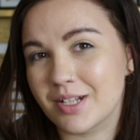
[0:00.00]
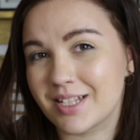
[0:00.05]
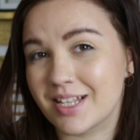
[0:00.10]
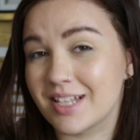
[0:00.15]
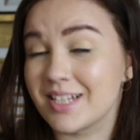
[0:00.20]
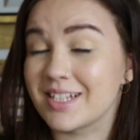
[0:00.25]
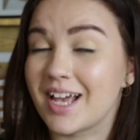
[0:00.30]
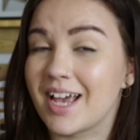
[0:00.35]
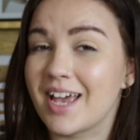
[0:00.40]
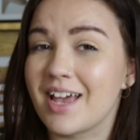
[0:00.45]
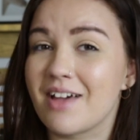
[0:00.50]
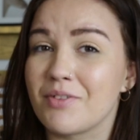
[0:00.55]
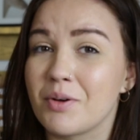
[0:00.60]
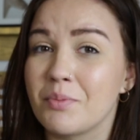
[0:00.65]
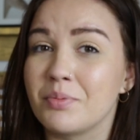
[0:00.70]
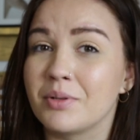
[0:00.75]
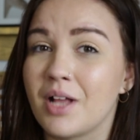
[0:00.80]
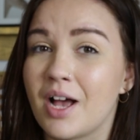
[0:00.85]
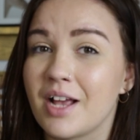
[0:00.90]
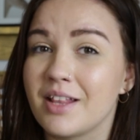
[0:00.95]
since I have
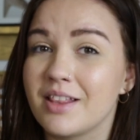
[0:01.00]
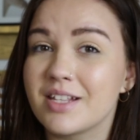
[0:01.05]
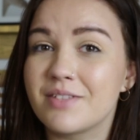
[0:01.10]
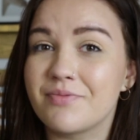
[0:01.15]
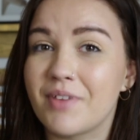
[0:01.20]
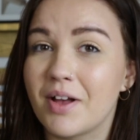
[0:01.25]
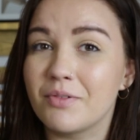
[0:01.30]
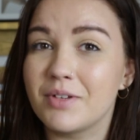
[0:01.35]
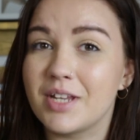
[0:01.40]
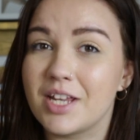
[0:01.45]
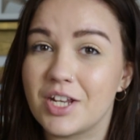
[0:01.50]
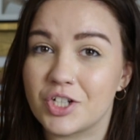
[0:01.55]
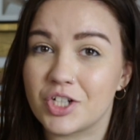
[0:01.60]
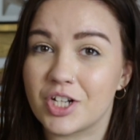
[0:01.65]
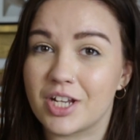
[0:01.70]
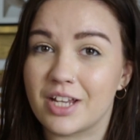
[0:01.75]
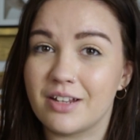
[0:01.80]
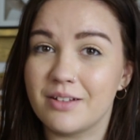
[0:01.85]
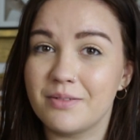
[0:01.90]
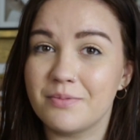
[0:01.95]
applied this
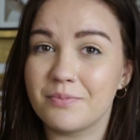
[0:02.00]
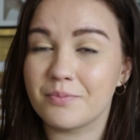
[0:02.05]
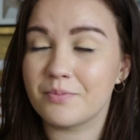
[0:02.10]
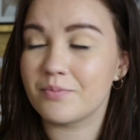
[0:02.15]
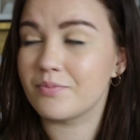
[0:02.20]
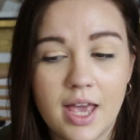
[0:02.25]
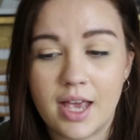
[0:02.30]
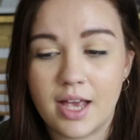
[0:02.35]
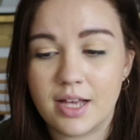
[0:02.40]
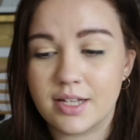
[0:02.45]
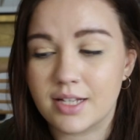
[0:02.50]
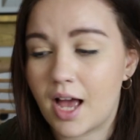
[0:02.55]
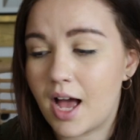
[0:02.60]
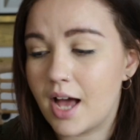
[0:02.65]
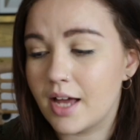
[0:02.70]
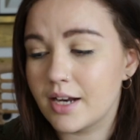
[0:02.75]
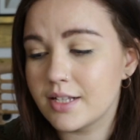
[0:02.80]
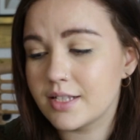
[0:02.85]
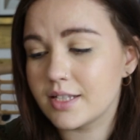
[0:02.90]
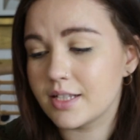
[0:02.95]
foundation, and
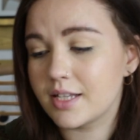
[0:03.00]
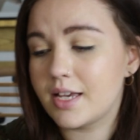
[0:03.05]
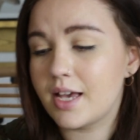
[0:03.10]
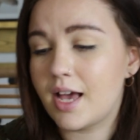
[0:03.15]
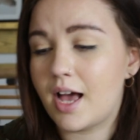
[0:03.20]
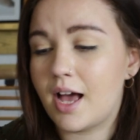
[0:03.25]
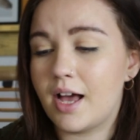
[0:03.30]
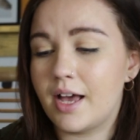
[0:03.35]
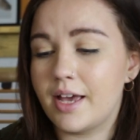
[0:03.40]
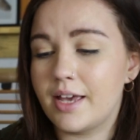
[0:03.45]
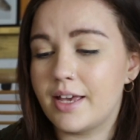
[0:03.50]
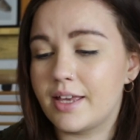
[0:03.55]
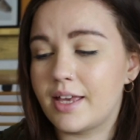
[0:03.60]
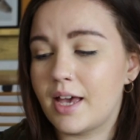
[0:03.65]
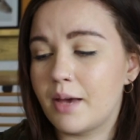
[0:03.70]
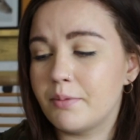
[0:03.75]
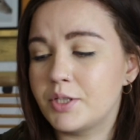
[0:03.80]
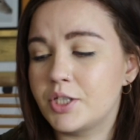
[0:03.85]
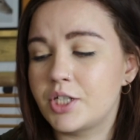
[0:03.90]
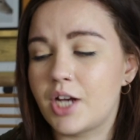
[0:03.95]
honestly I
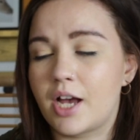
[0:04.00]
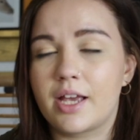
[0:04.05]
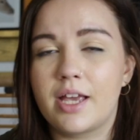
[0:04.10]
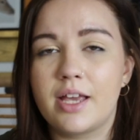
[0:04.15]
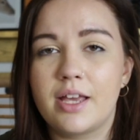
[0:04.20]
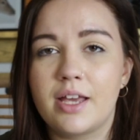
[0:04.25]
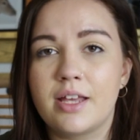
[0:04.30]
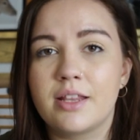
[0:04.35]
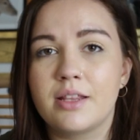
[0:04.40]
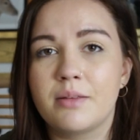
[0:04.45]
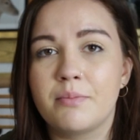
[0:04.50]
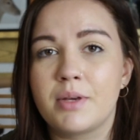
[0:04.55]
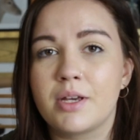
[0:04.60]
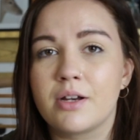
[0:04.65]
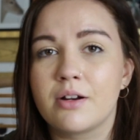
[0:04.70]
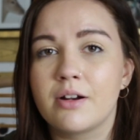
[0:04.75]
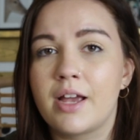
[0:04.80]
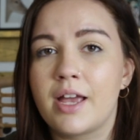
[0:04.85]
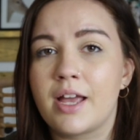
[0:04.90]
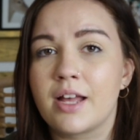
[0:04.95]
kept checking in the
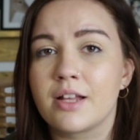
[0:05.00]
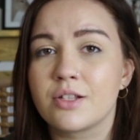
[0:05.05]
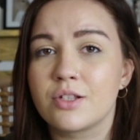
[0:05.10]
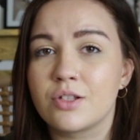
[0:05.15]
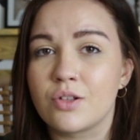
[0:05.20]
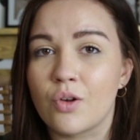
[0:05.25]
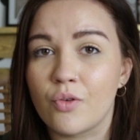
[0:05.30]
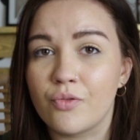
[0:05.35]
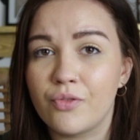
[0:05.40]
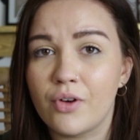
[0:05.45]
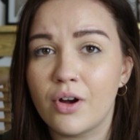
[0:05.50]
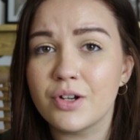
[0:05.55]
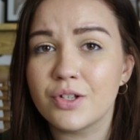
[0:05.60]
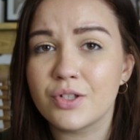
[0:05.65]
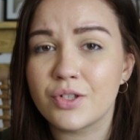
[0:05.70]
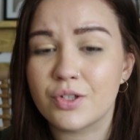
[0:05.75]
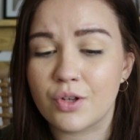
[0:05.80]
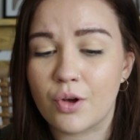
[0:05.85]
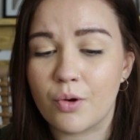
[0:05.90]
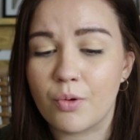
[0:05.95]
mirror and so far
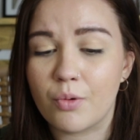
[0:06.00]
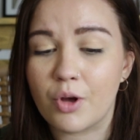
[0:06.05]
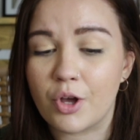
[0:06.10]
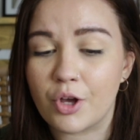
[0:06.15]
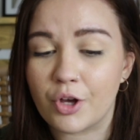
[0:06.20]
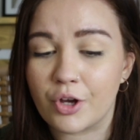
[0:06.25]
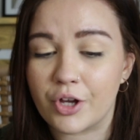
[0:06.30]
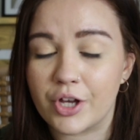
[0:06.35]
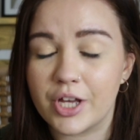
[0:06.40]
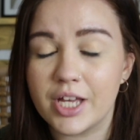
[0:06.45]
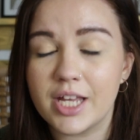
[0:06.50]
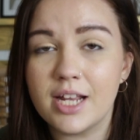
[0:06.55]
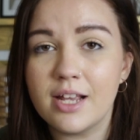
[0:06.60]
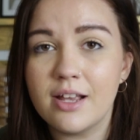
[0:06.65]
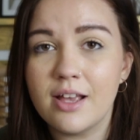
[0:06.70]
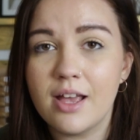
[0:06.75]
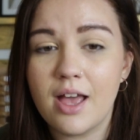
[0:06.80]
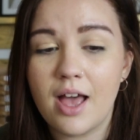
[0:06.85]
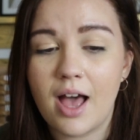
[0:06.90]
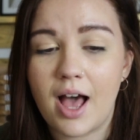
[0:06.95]
so good.
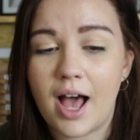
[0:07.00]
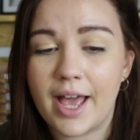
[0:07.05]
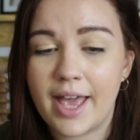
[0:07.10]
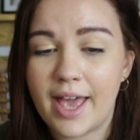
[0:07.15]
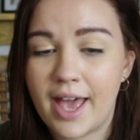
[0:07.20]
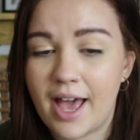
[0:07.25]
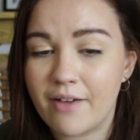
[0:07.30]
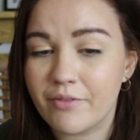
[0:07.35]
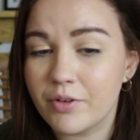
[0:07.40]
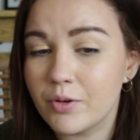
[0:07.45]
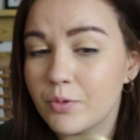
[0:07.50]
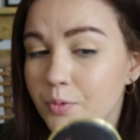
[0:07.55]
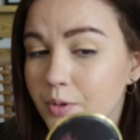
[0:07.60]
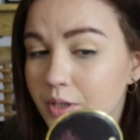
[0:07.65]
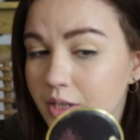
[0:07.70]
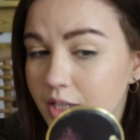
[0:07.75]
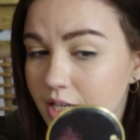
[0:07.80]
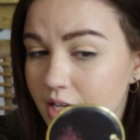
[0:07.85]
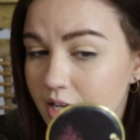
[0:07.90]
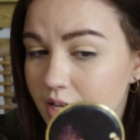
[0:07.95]
I haven't
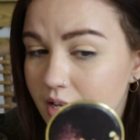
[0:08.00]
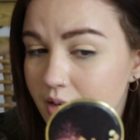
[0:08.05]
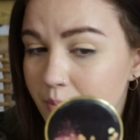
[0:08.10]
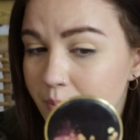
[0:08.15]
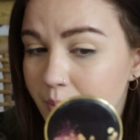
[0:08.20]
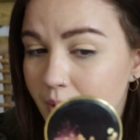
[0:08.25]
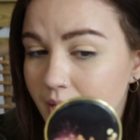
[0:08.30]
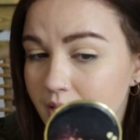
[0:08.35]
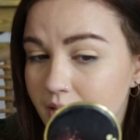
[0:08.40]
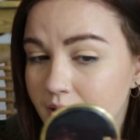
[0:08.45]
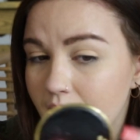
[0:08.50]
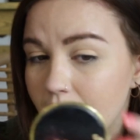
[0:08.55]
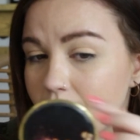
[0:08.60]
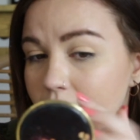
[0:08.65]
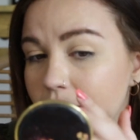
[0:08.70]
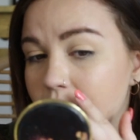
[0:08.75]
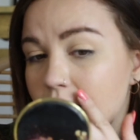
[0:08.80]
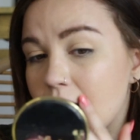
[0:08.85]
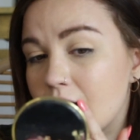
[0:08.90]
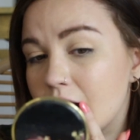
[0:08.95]
really been
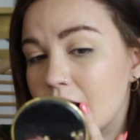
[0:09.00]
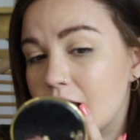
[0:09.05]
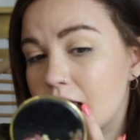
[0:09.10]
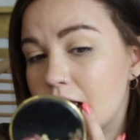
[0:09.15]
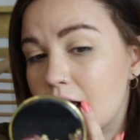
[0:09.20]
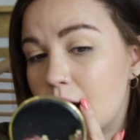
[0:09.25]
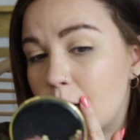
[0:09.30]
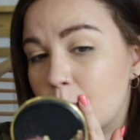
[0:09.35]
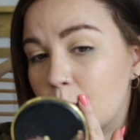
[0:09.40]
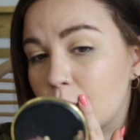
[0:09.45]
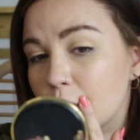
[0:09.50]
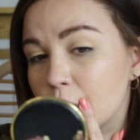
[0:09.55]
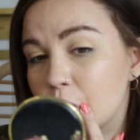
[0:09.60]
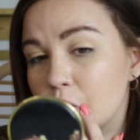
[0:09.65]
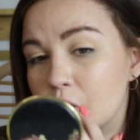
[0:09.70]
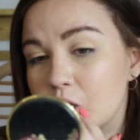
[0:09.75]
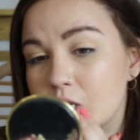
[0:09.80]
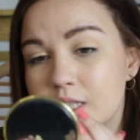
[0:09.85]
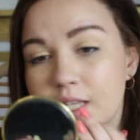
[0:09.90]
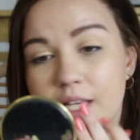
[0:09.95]
getting any more
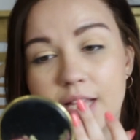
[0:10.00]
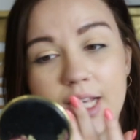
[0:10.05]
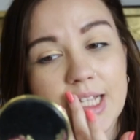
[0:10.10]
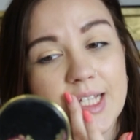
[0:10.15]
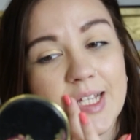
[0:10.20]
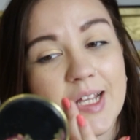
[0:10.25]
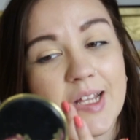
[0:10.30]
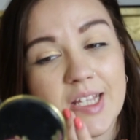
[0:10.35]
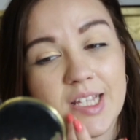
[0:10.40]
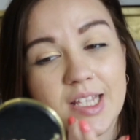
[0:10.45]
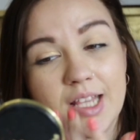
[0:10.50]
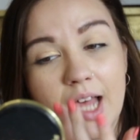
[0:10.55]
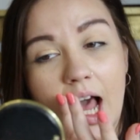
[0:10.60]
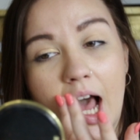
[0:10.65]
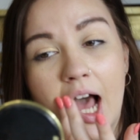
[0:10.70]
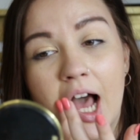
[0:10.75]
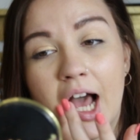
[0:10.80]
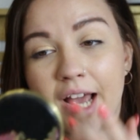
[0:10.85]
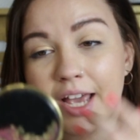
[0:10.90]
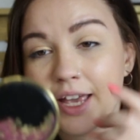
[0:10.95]
creasing since the
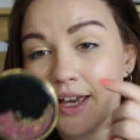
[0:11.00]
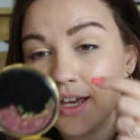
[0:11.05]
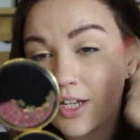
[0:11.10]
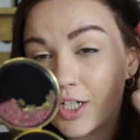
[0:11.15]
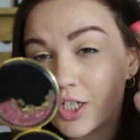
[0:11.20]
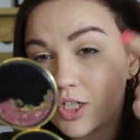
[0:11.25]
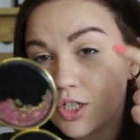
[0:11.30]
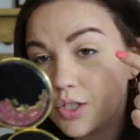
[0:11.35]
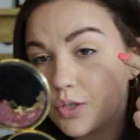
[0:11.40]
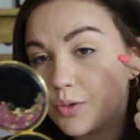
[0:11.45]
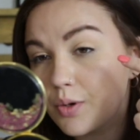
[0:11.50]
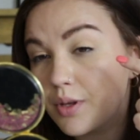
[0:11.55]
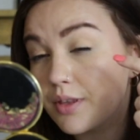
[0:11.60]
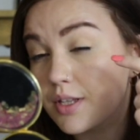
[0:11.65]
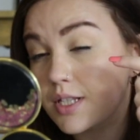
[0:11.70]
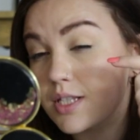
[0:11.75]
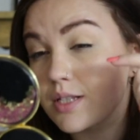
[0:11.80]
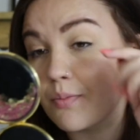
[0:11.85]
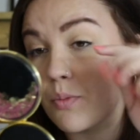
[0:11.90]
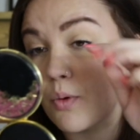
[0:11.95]
eye issue
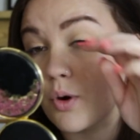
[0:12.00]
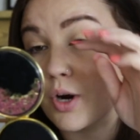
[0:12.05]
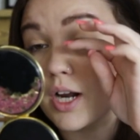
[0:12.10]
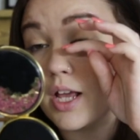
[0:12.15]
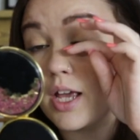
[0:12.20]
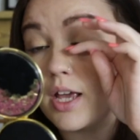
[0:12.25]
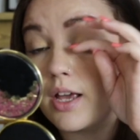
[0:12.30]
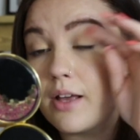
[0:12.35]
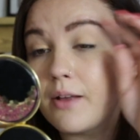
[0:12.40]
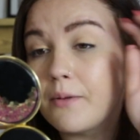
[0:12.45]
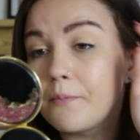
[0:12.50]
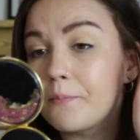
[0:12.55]
this morning.